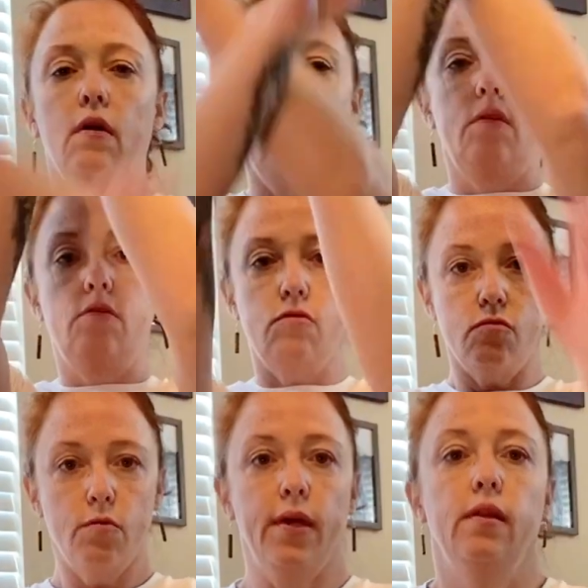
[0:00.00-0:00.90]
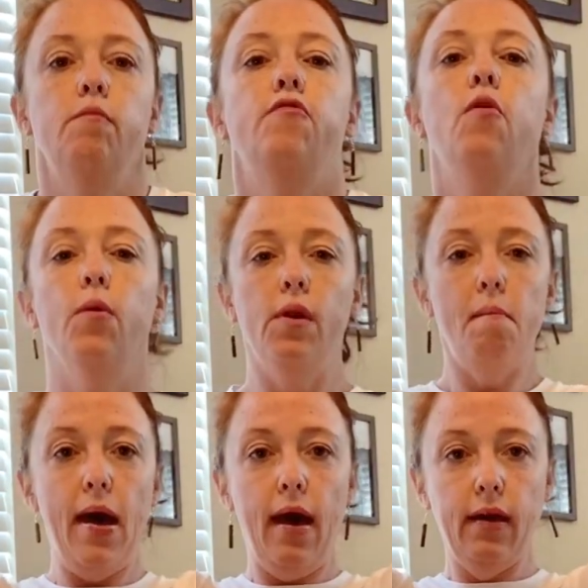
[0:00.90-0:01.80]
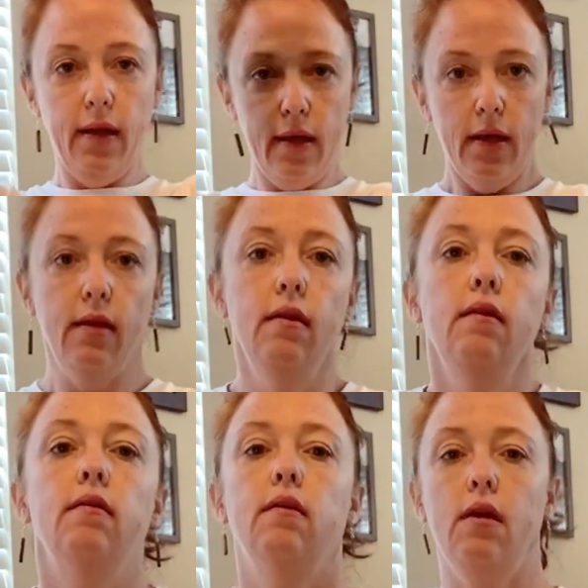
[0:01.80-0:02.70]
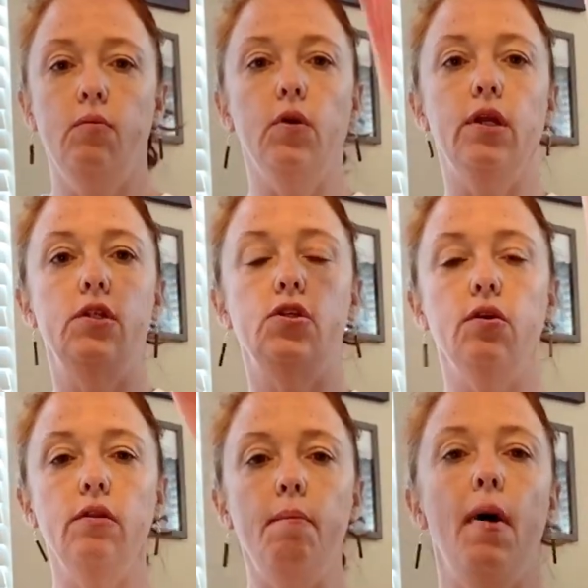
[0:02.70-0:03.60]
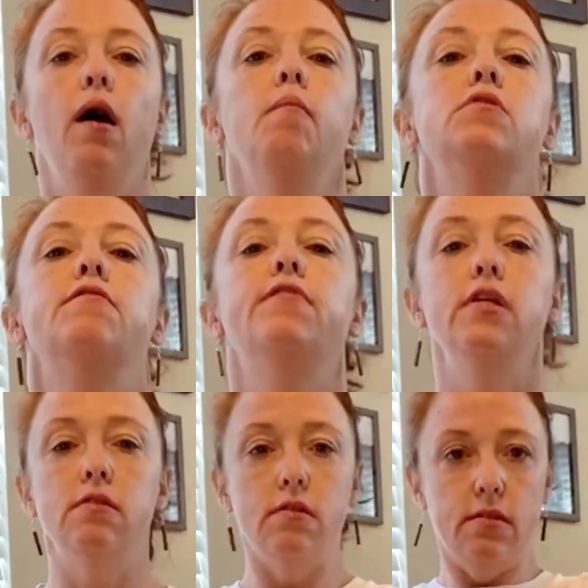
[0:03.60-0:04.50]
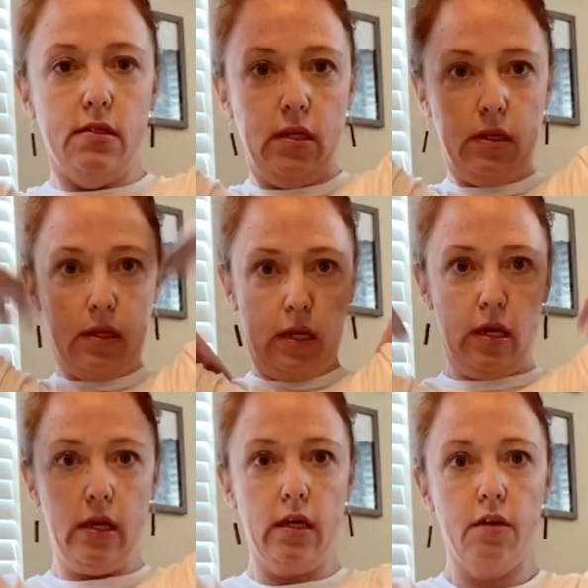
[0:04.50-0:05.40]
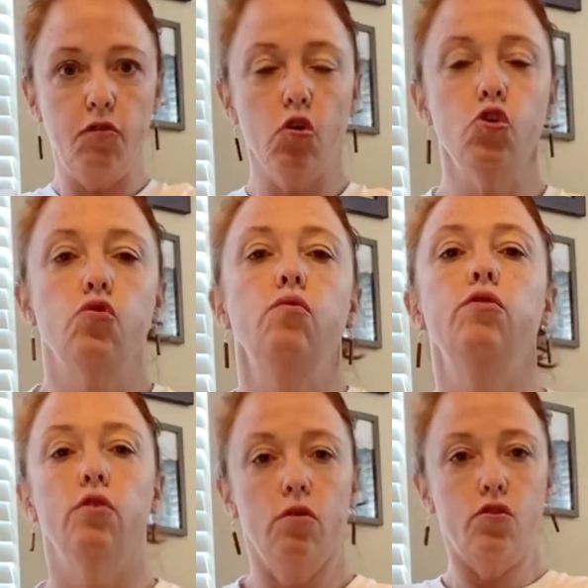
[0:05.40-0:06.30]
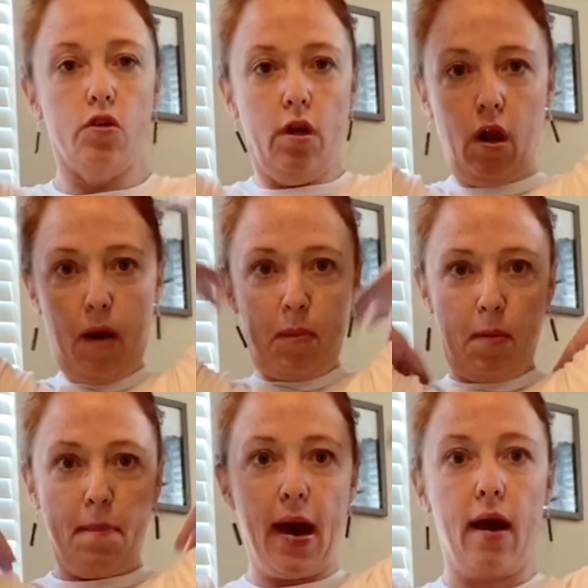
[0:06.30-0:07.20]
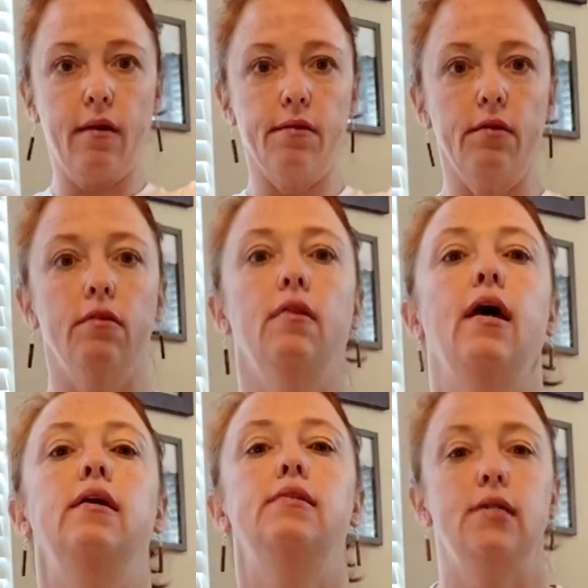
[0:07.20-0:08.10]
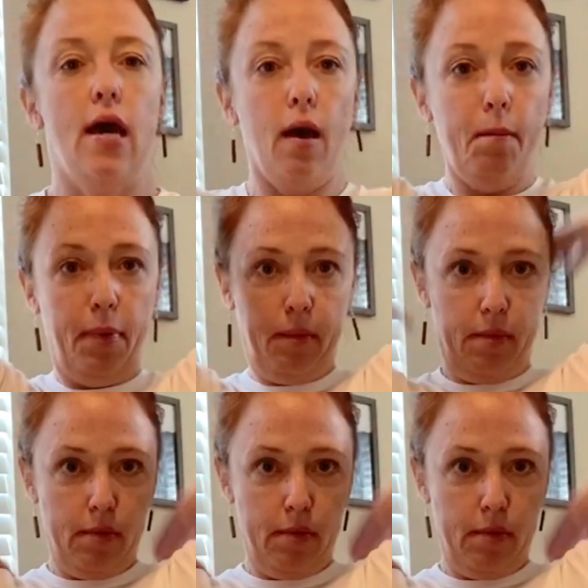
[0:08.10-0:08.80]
Good, swing them forward and back again. And we're going to turn the palms to face the ceiling and give your shoulders or your upper back a little light tap.